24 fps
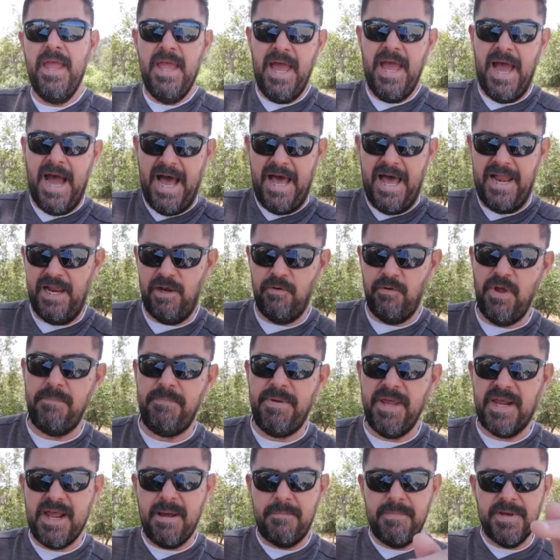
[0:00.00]
Hallelujah.
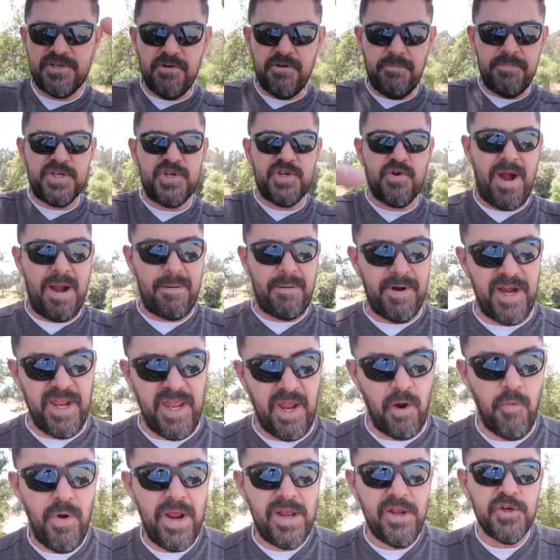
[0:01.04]
Become a subscriber here.
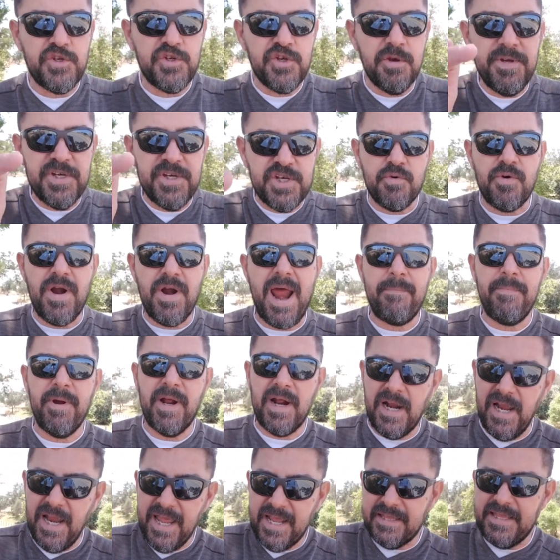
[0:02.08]
When you subscribe,
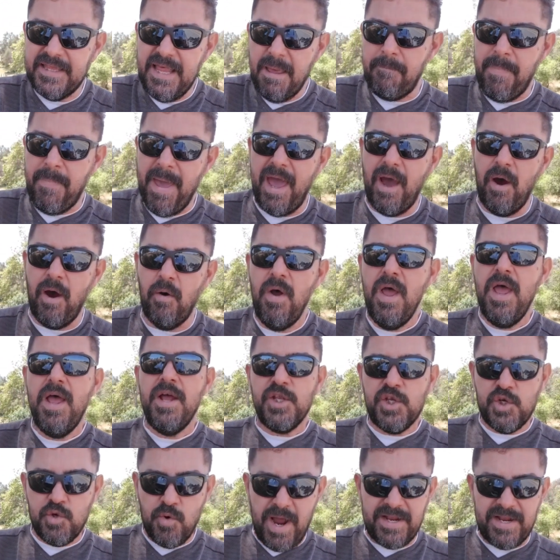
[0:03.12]
click the bell
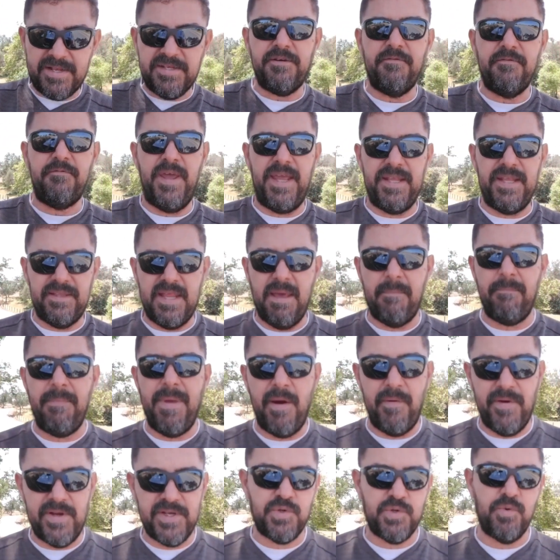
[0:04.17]
to activate the bell
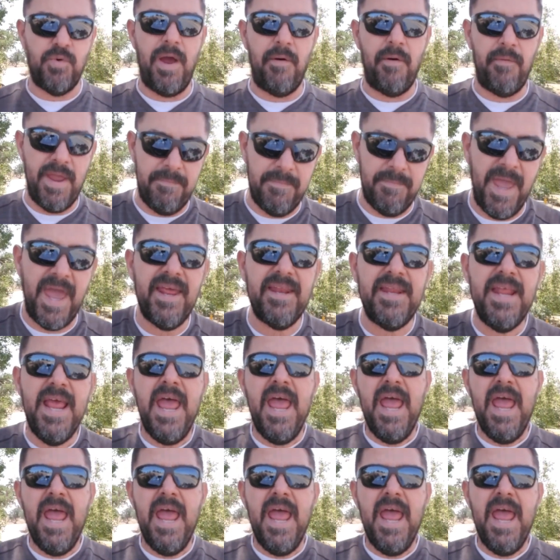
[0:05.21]
as well. Amen.